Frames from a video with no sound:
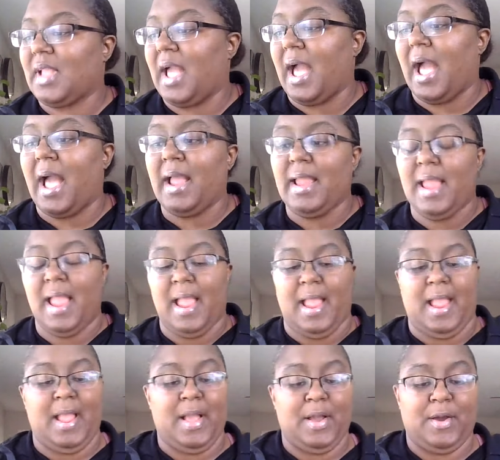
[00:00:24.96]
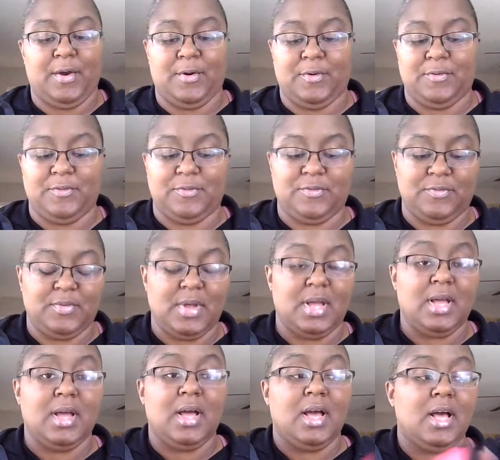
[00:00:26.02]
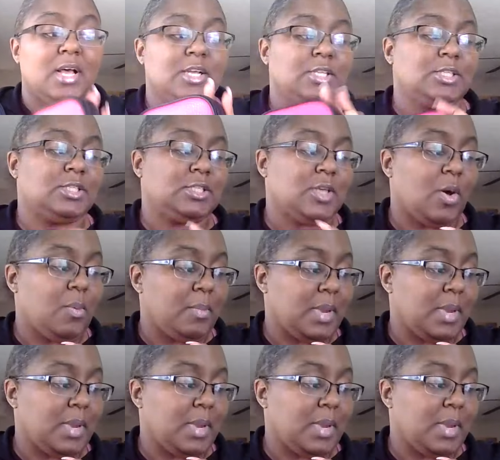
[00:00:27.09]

I have so